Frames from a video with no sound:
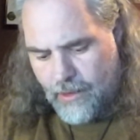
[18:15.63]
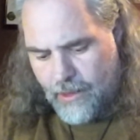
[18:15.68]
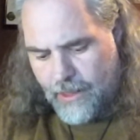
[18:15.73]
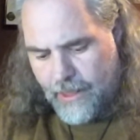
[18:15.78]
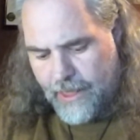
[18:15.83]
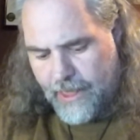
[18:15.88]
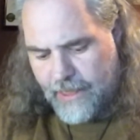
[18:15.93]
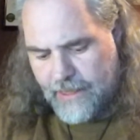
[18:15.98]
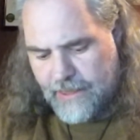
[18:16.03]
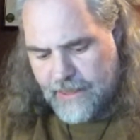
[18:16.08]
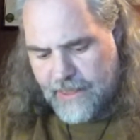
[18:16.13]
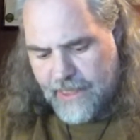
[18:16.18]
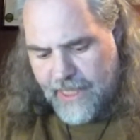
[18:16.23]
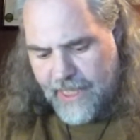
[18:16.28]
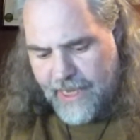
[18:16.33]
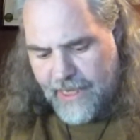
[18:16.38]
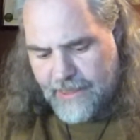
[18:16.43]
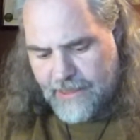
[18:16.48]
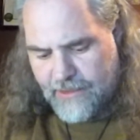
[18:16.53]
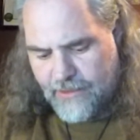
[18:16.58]
I guess
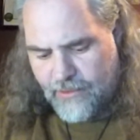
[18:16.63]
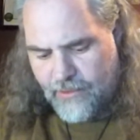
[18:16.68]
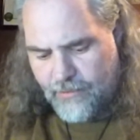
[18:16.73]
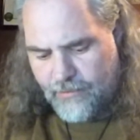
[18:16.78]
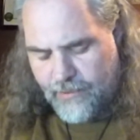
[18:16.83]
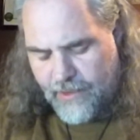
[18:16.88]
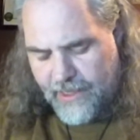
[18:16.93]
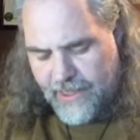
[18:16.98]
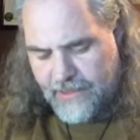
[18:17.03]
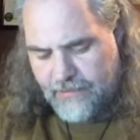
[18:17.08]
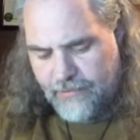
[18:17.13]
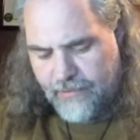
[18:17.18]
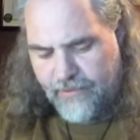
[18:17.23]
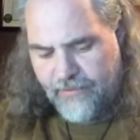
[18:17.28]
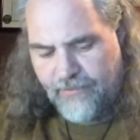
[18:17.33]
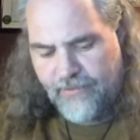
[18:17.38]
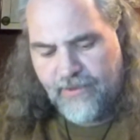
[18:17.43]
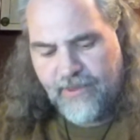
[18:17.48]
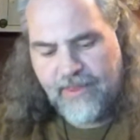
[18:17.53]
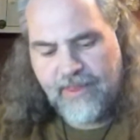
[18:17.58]
that is a
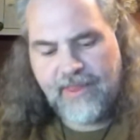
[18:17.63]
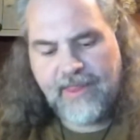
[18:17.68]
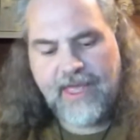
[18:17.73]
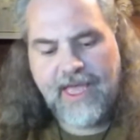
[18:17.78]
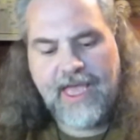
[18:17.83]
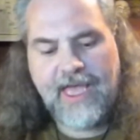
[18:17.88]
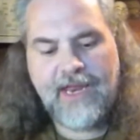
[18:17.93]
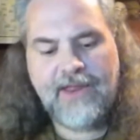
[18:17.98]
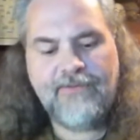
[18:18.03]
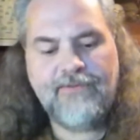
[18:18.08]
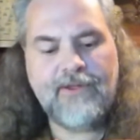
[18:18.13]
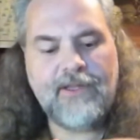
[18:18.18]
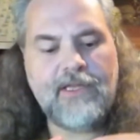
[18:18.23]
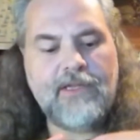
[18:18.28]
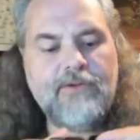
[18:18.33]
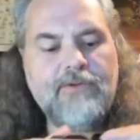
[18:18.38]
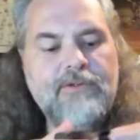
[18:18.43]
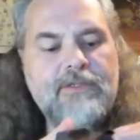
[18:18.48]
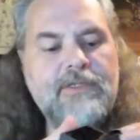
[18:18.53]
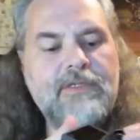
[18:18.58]
replacement for that if you
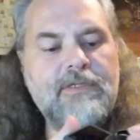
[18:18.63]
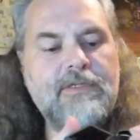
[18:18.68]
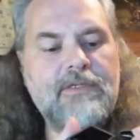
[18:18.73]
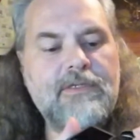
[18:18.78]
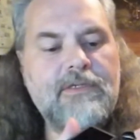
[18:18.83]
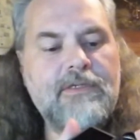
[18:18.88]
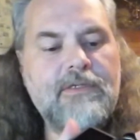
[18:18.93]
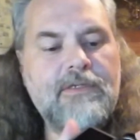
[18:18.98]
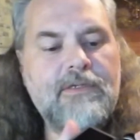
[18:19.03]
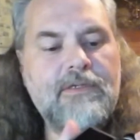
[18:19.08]
lose it.